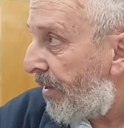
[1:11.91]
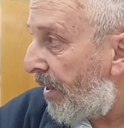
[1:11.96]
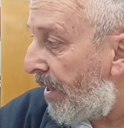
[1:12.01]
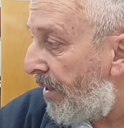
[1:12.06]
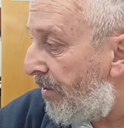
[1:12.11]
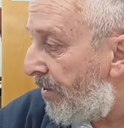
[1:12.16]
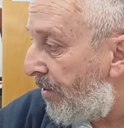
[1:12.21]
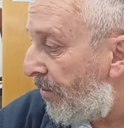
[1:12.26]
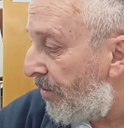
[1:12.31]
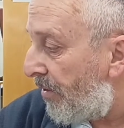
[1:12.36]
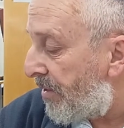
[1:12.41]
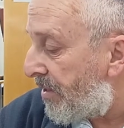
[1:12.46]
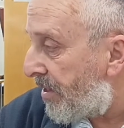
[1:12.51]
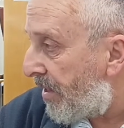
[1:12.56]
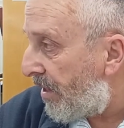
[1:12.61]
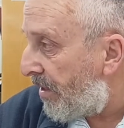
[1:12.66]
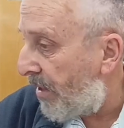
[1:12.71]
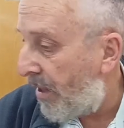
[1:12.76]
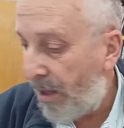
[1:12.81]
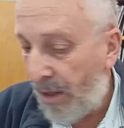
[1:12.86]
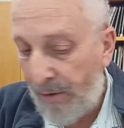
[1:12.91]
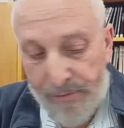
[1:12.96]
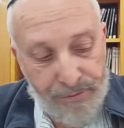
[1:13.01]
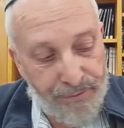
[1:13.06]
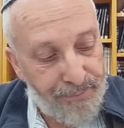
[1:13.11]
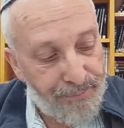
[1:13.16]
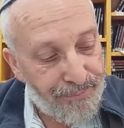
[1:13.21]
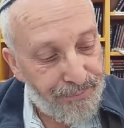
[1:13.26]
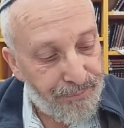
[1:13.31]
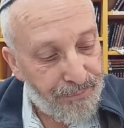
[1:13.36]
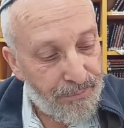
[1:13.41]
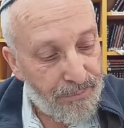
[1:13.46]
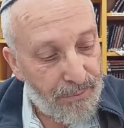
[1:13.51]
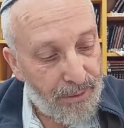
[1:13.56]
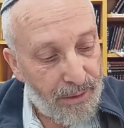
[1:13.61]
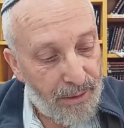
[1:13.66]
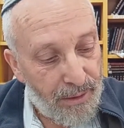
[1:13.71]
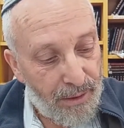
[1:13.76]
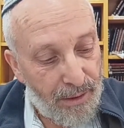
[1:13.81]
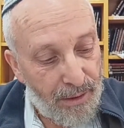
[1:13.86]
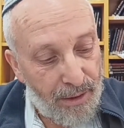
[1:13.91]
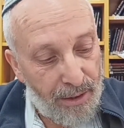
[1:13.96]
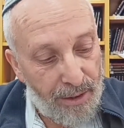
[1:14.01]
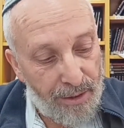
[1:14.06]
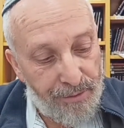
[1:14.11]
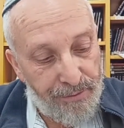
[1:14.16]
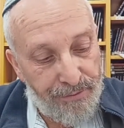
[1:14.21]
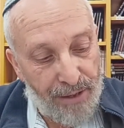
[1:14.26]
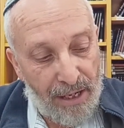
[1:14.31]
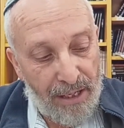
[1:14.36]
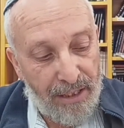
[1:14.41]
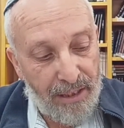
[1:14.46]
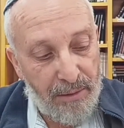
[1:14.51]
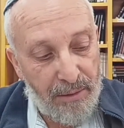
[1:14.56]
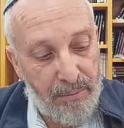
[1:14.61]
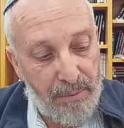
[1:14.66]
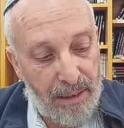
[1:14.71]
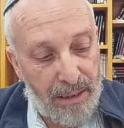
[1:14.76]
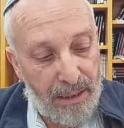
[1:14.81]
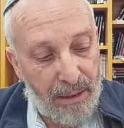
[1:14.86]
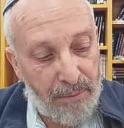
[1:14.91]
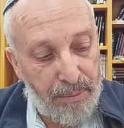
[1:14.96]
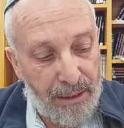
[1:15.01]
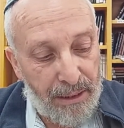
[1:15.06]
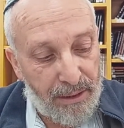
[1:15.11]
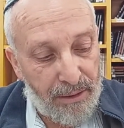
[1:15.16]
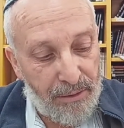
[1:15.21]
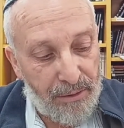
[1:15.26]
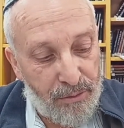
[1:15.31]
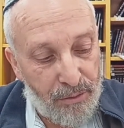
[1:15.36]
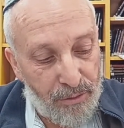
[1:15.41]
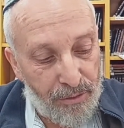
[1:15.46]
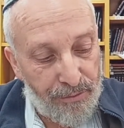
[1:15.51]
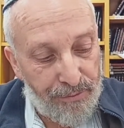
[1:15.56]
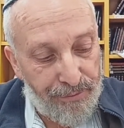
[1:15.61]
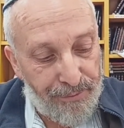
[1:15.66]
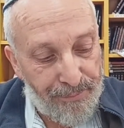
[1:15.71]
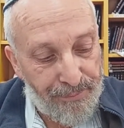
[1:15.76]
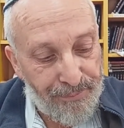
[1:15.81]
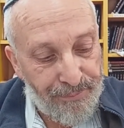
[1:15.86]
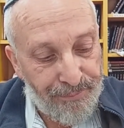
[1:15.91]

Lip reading: and the only son of Achimelech ben Achituv.